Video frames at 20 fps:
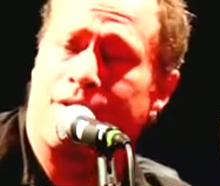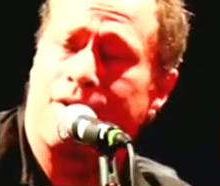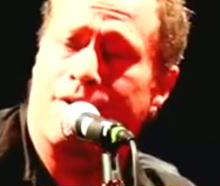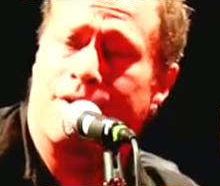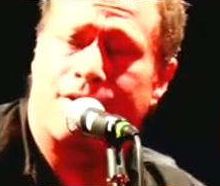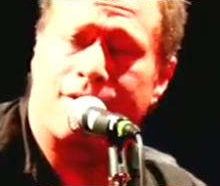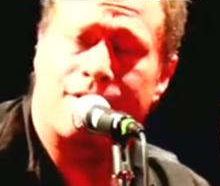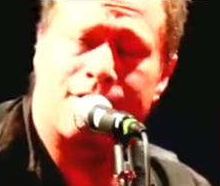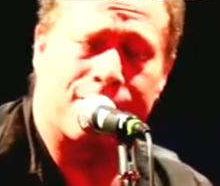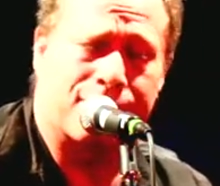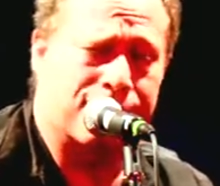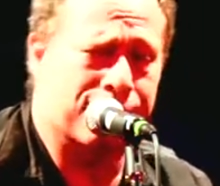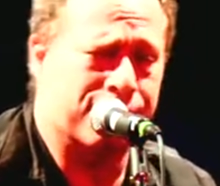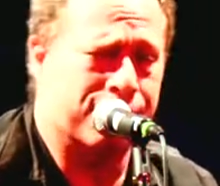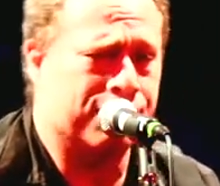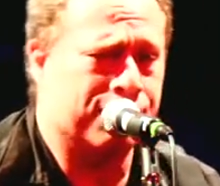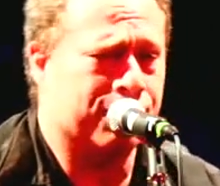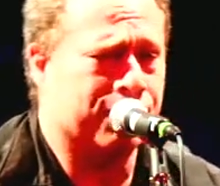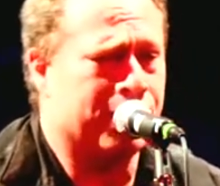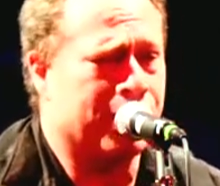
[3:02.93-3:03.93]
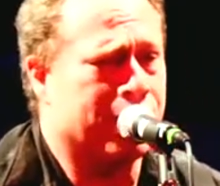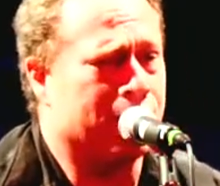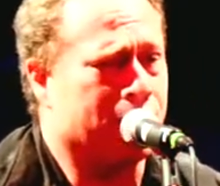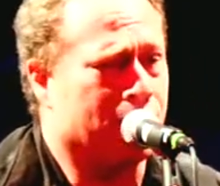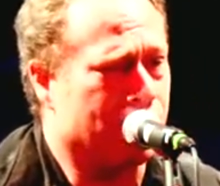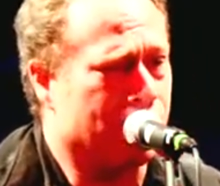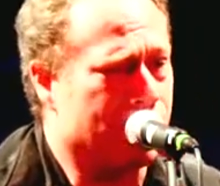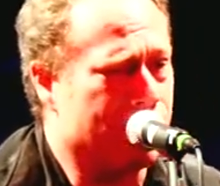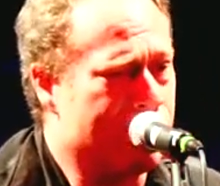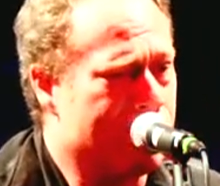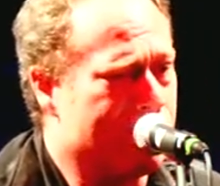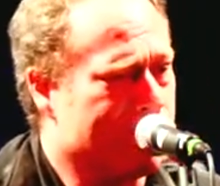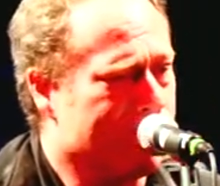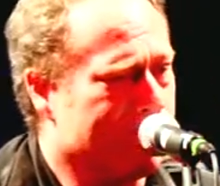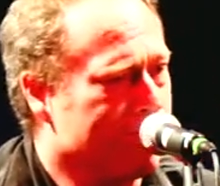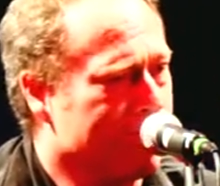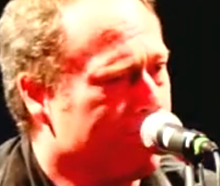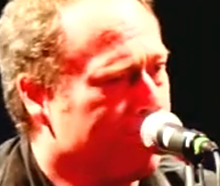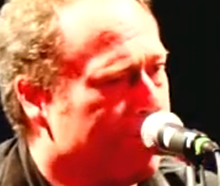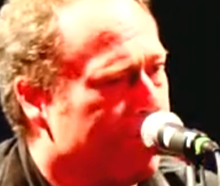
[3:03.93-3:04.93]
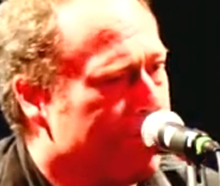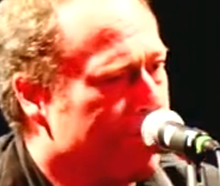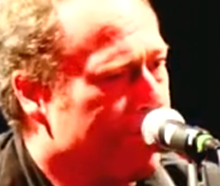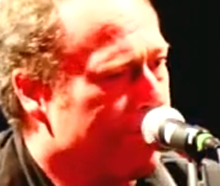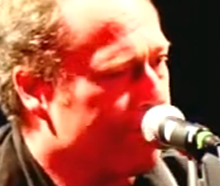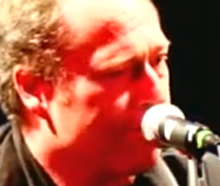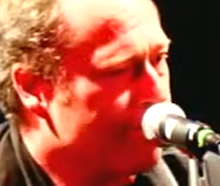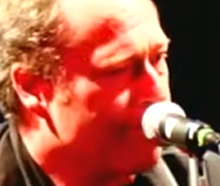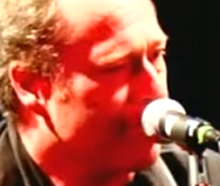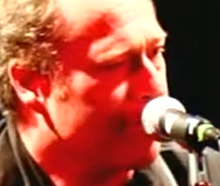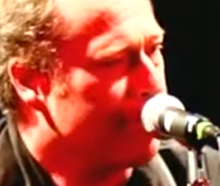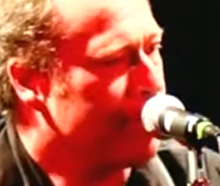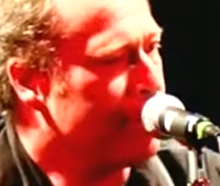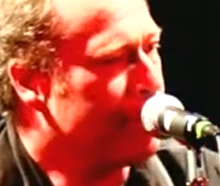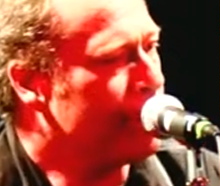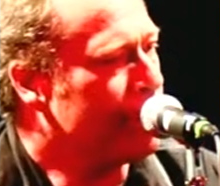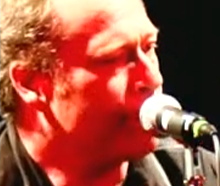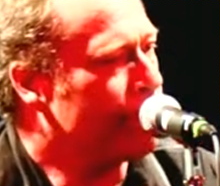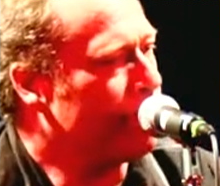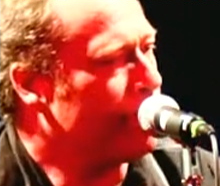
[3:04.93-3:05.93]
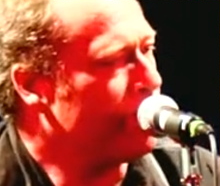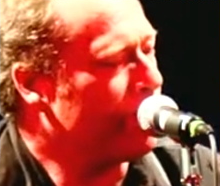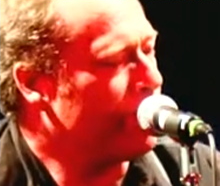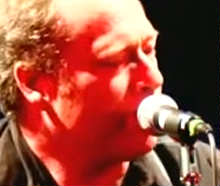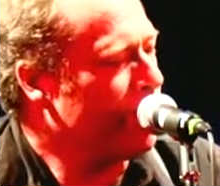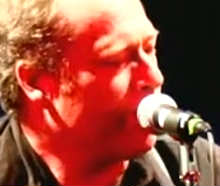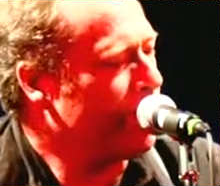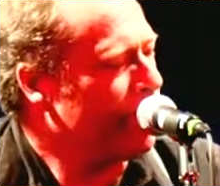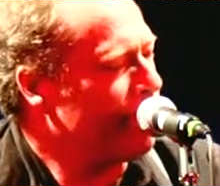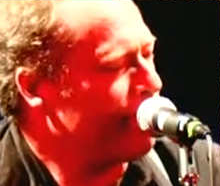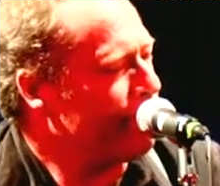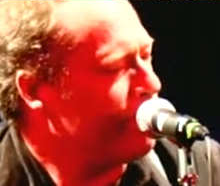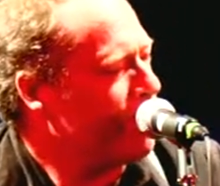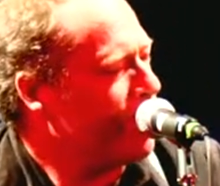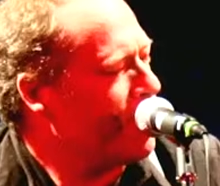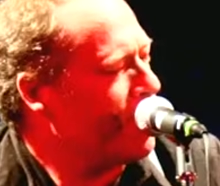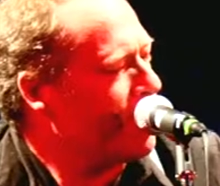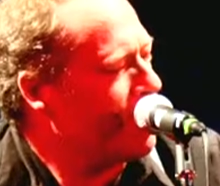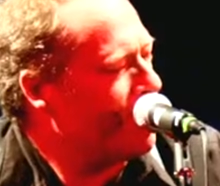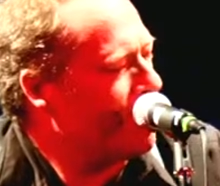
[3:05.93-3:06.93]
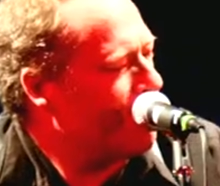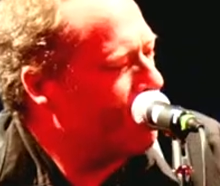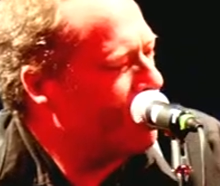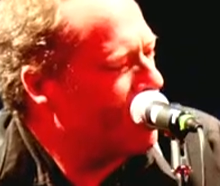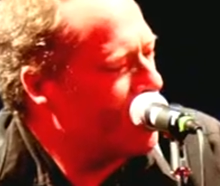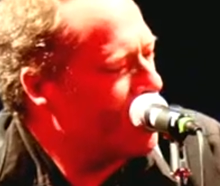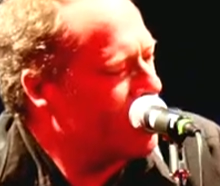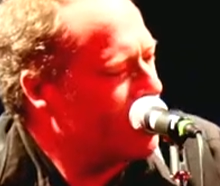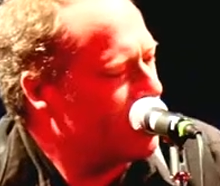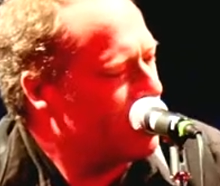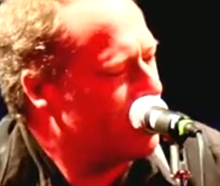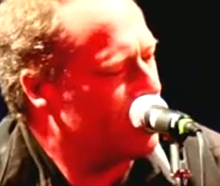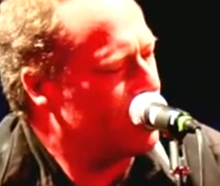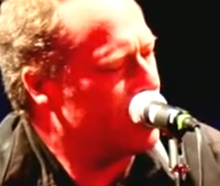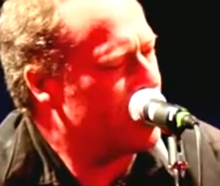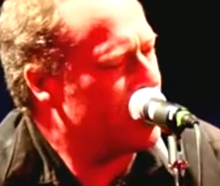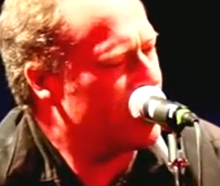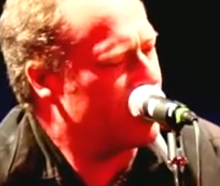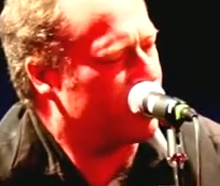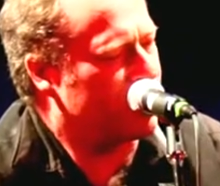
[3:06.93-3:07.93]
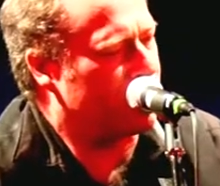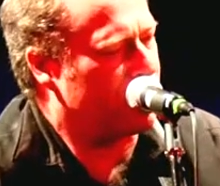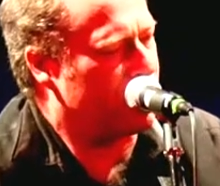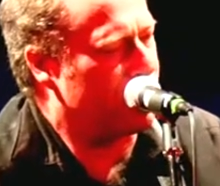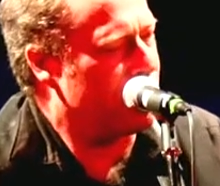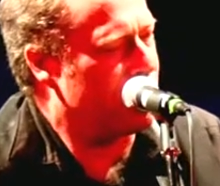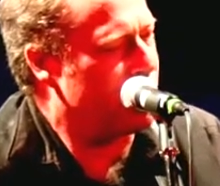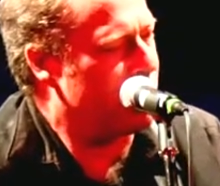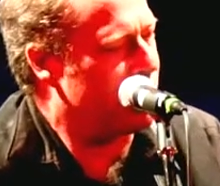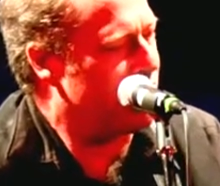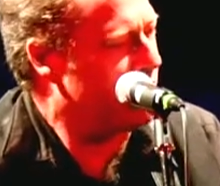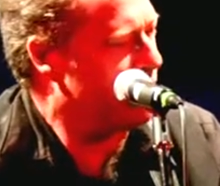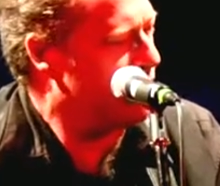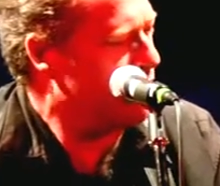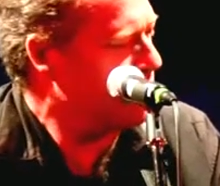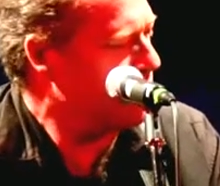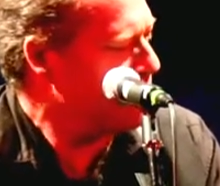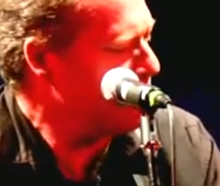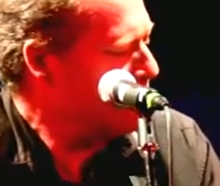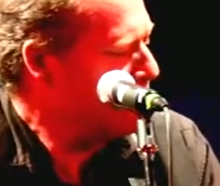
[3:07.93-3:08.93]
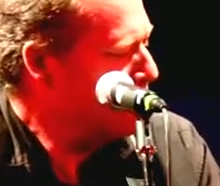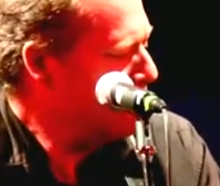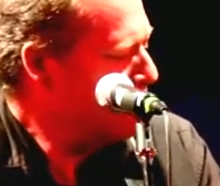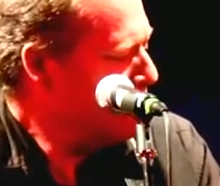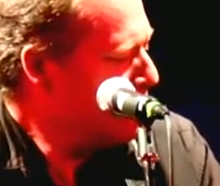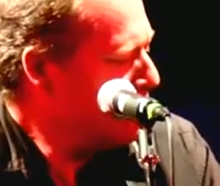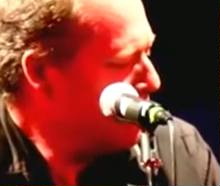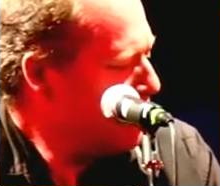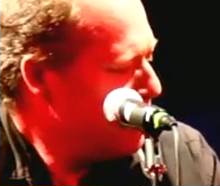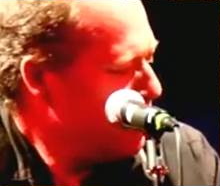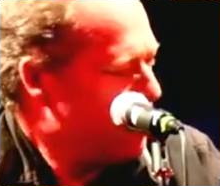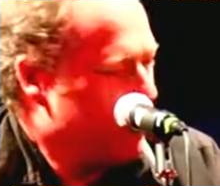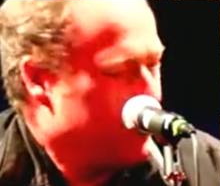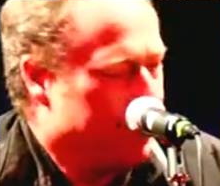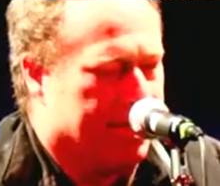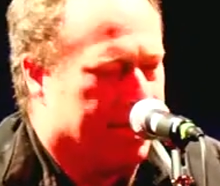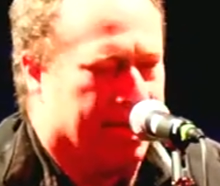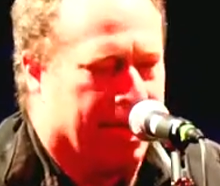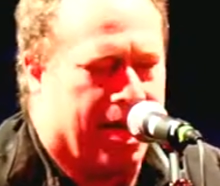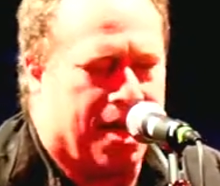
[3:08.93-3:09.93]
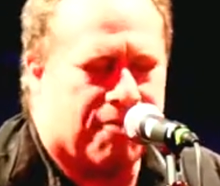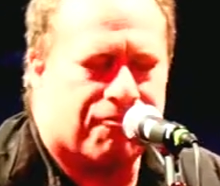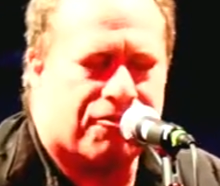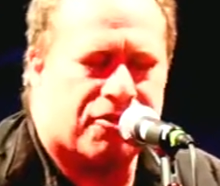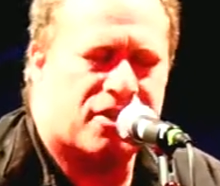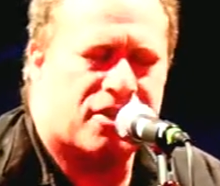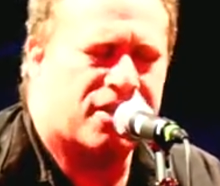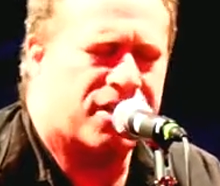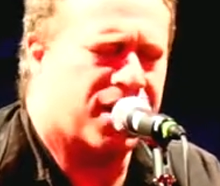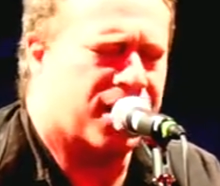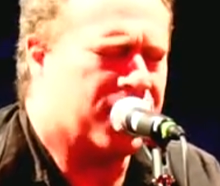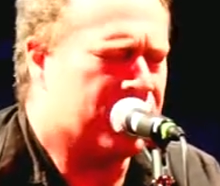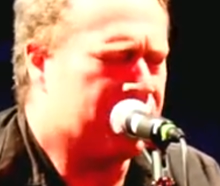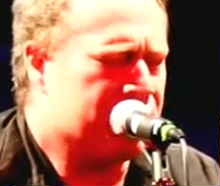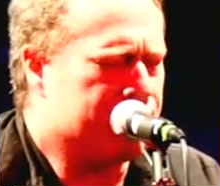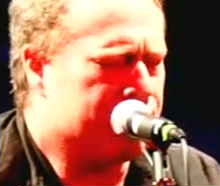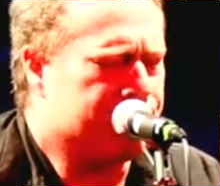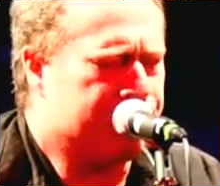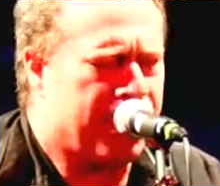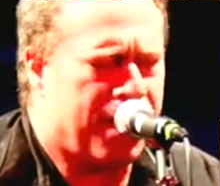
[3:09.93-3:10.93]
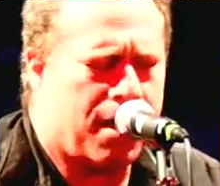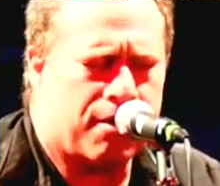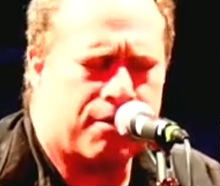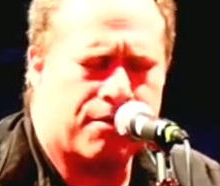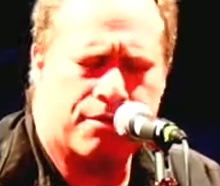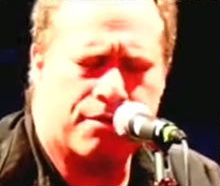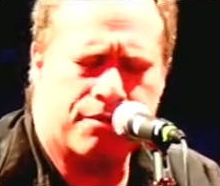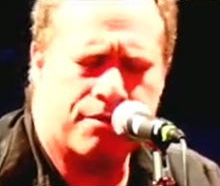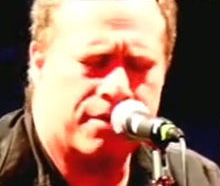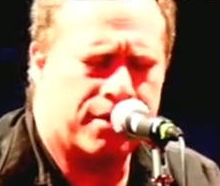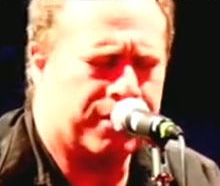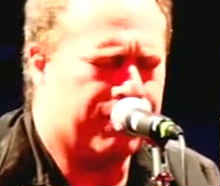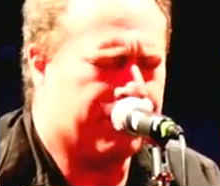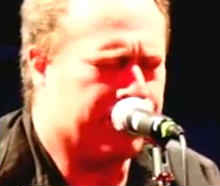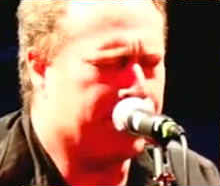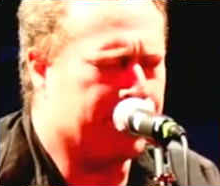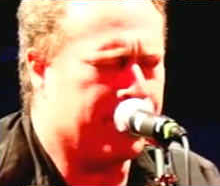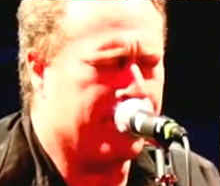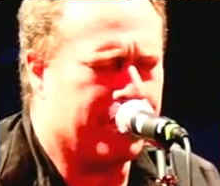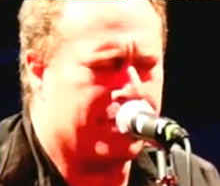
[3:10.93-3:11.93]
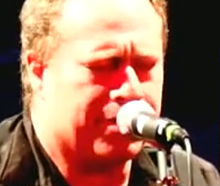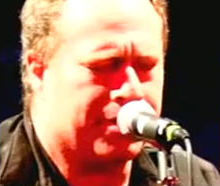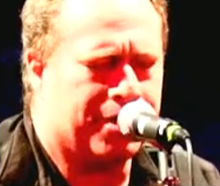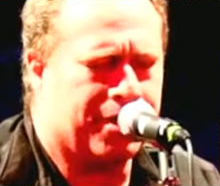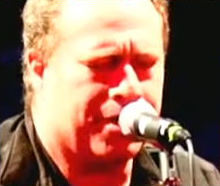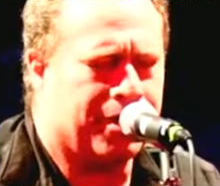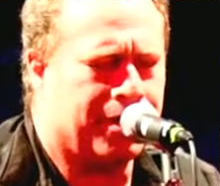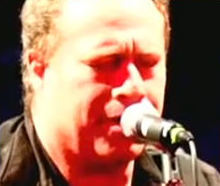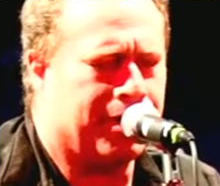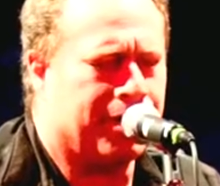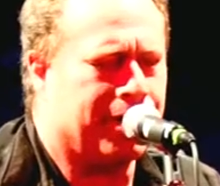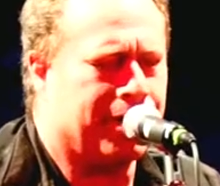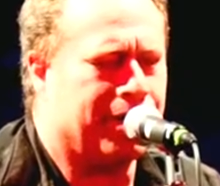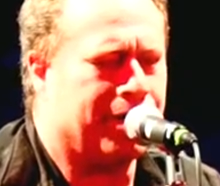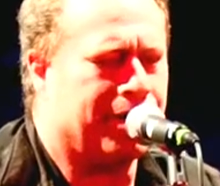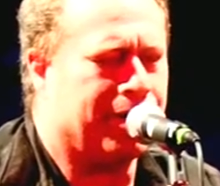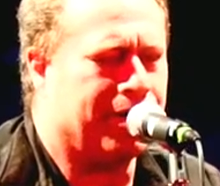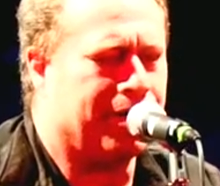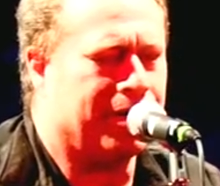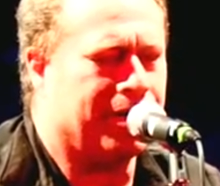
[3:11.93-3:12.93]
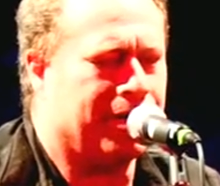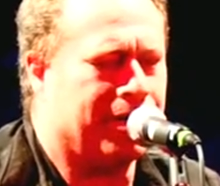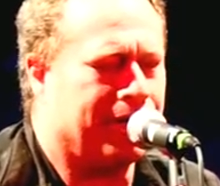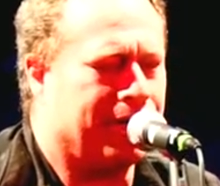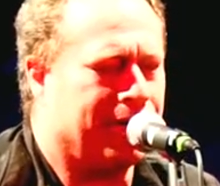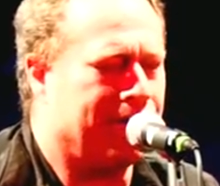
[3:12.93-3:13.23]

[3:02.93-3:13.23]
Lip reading: her at all. Please believe me when I say I forget about her every day.